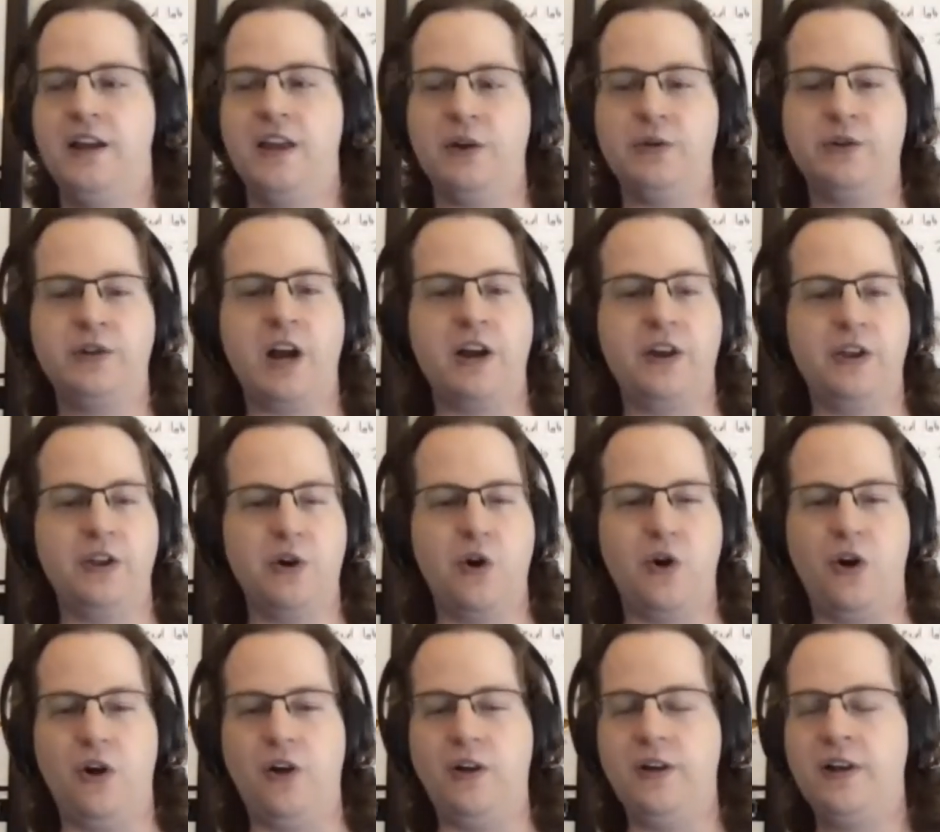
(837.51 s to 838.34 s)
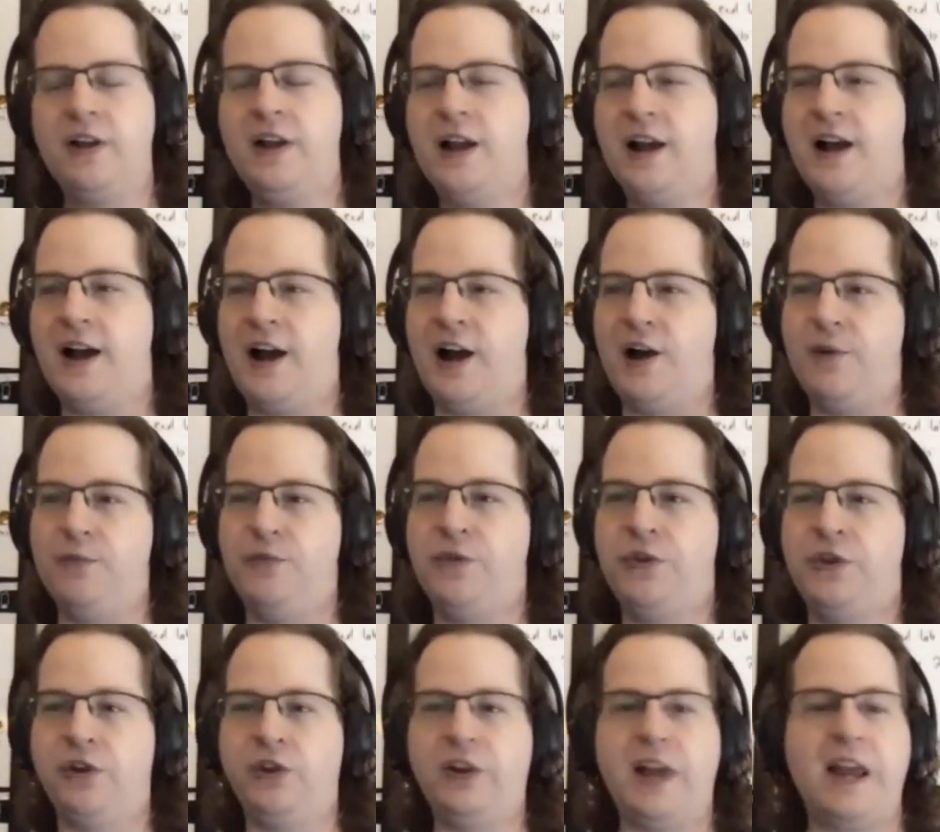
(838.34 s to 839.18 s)
that was kind of the goal
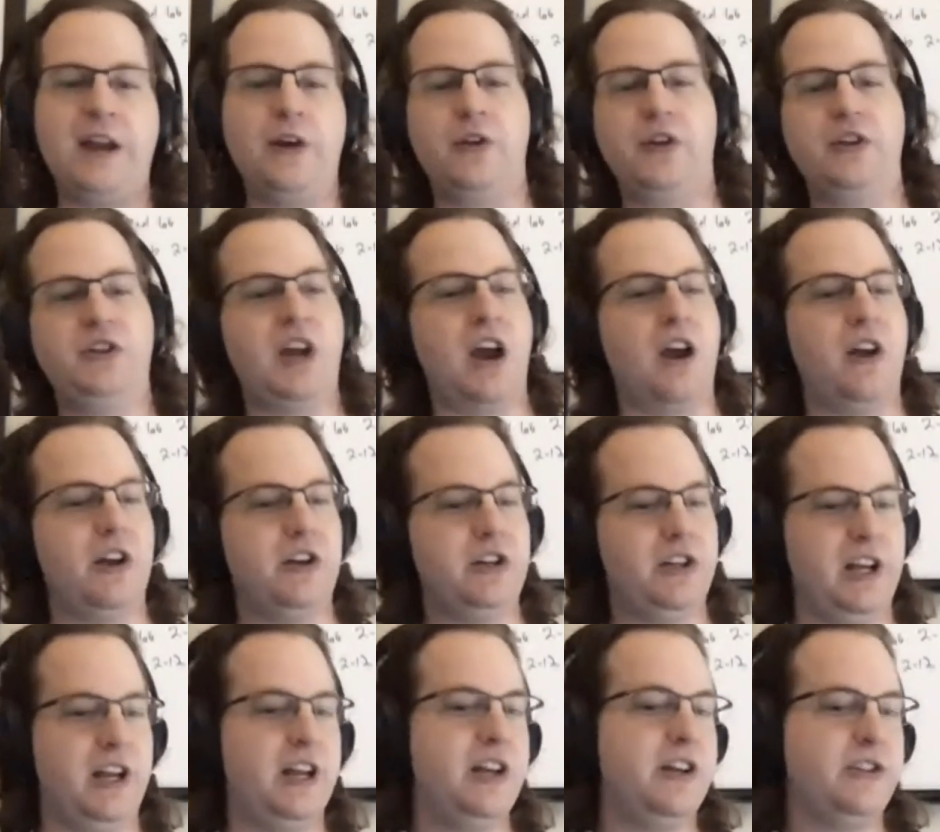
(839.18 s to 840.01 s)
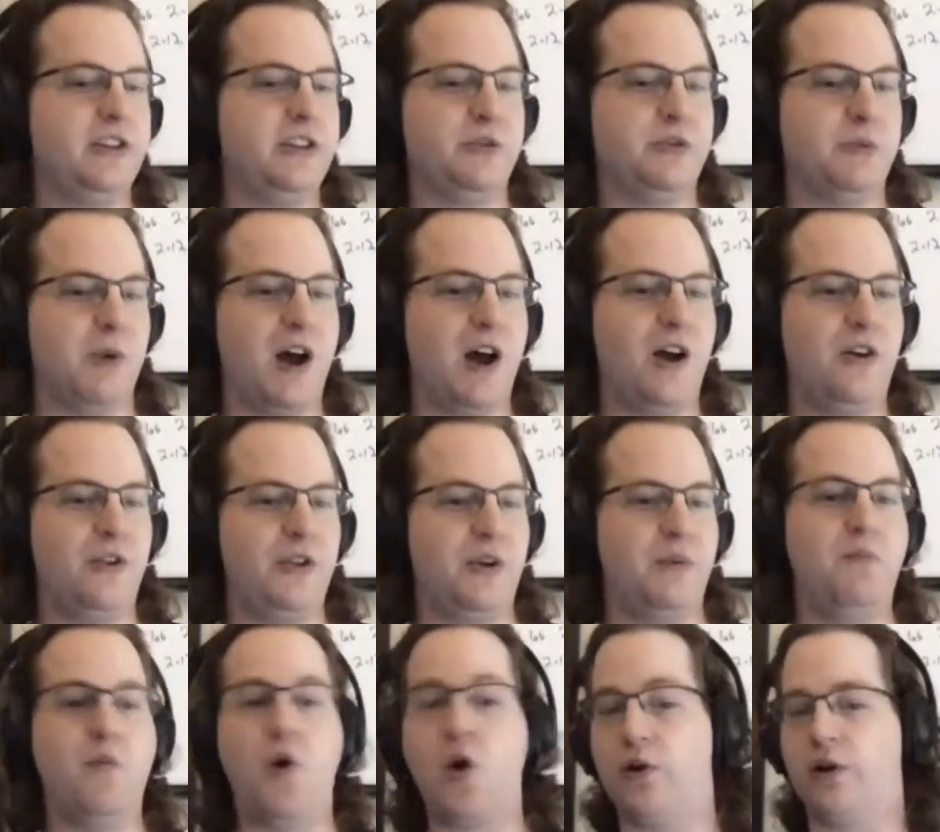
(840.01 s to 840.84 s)
um, the later the challenge is as well
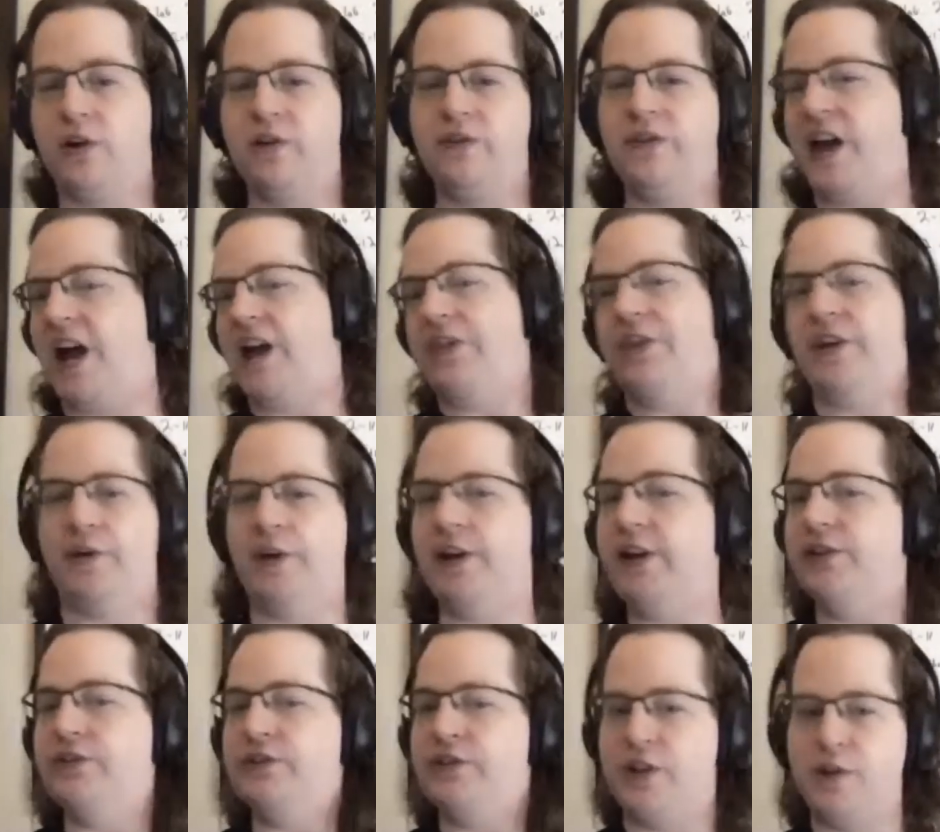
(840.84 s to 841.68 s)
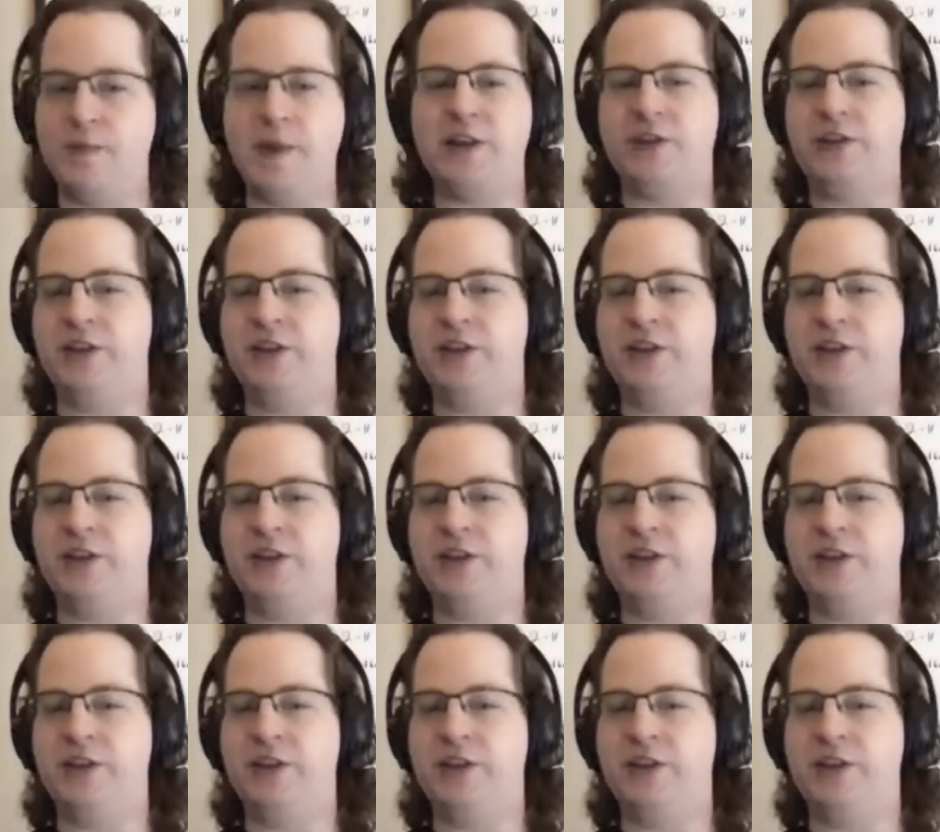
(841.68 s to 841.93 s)
the more of that there is so oh, you yeah.